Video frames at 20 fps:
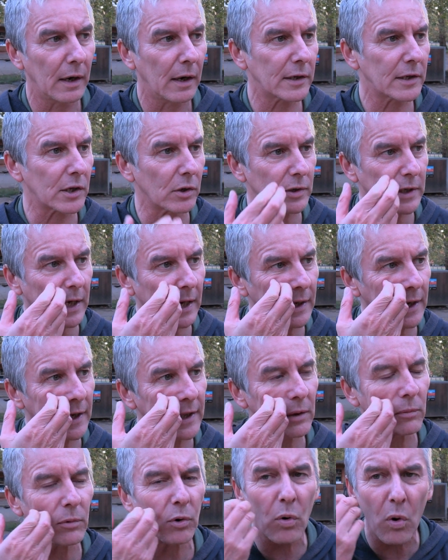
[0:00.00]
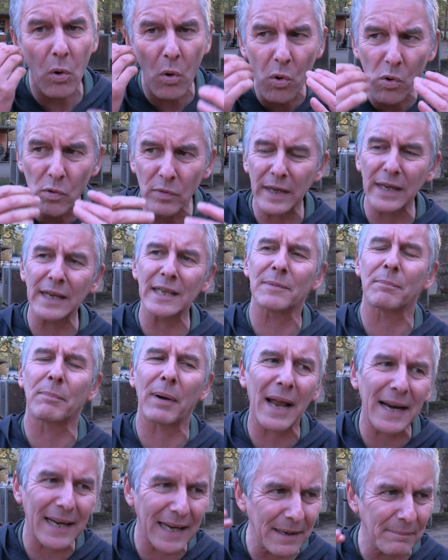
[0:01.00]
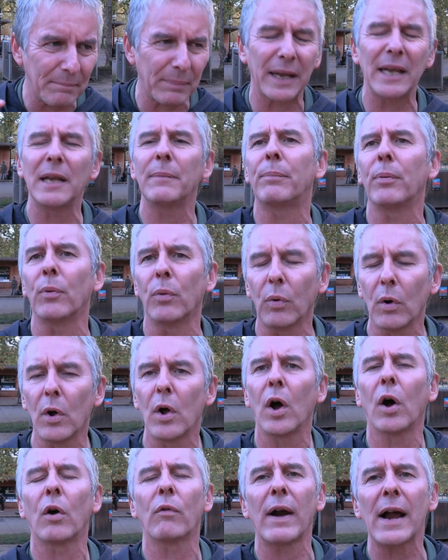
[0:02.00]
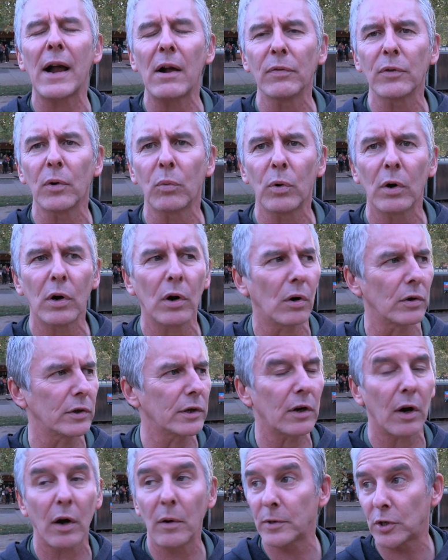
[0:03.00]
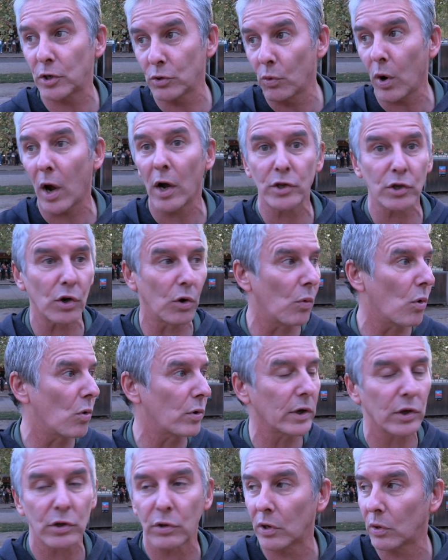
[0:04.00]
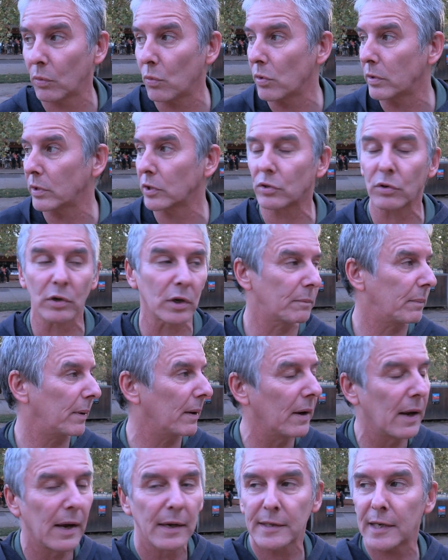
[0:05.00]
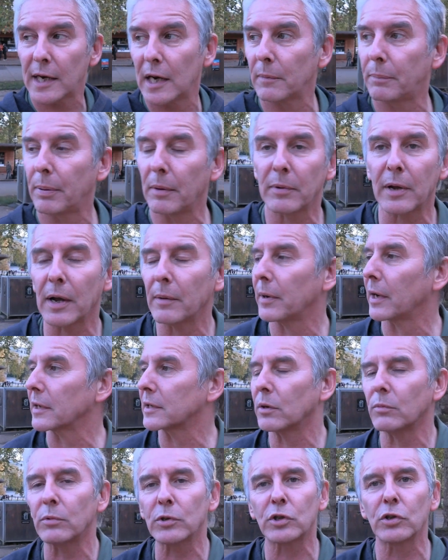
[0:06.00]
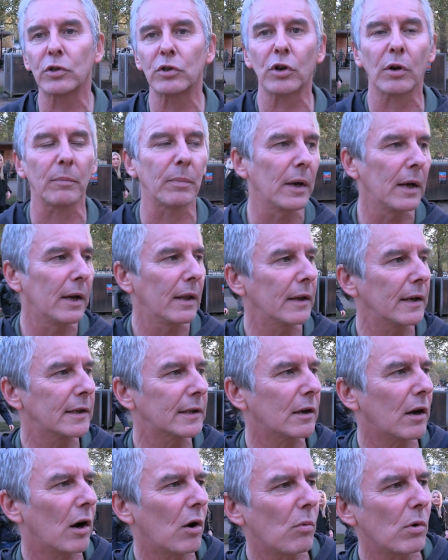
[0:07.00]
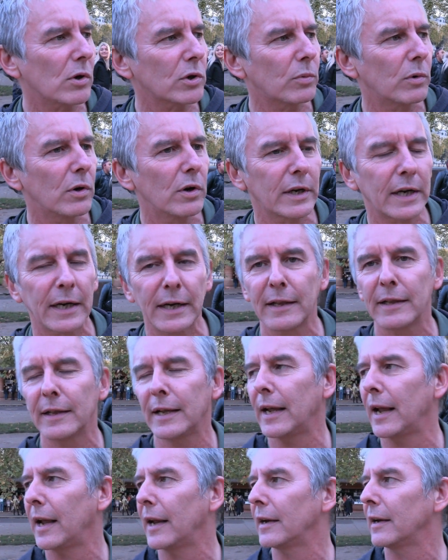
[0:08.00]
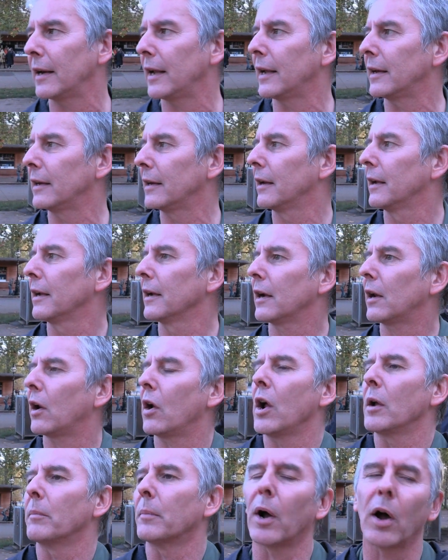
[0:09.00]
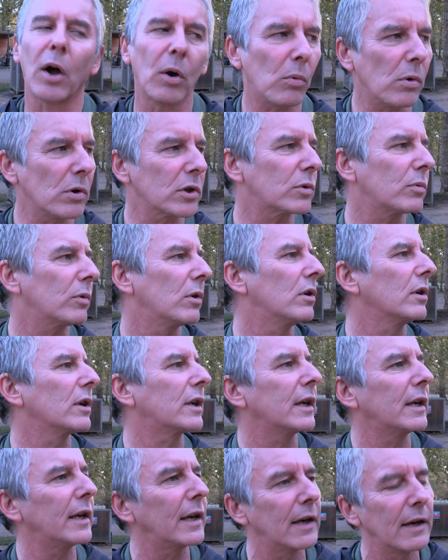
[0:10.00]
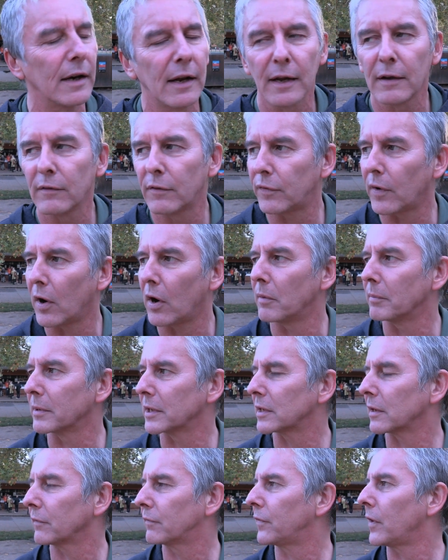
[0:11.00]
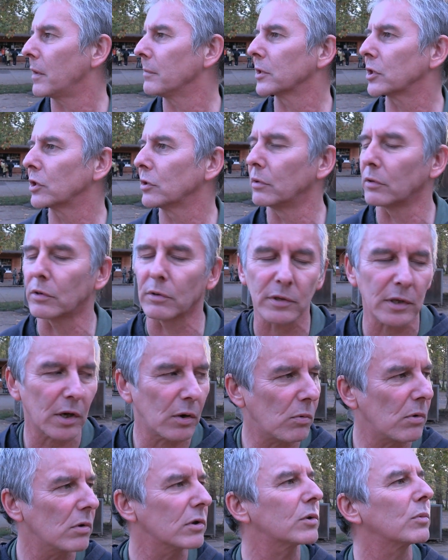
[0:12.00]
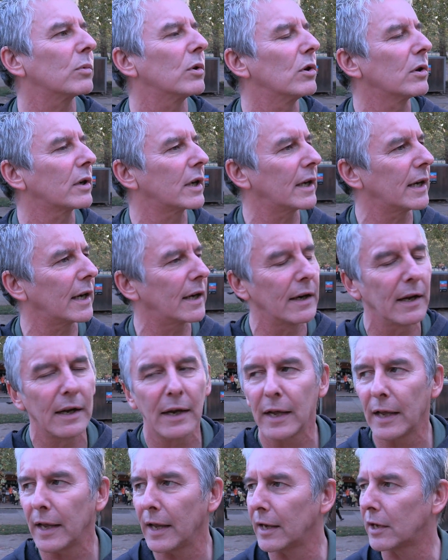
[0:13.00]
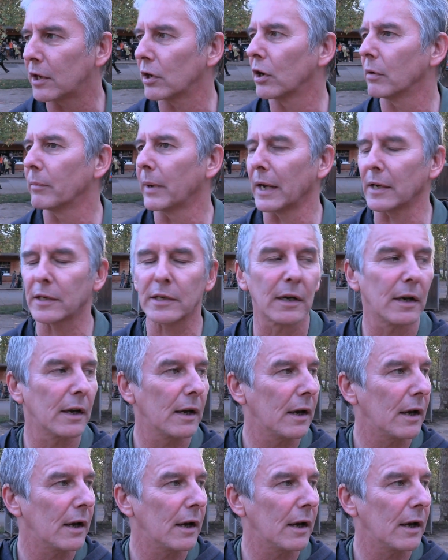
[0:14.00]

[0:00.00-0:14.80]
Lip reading: And so suddenly there were all these bloody people around the world. I do a walking tour, and the walking tour, suddenly people come up and say, "What's your job?" They said, "I was working in climate. I was working in pharmaceuticals. I was working in economics."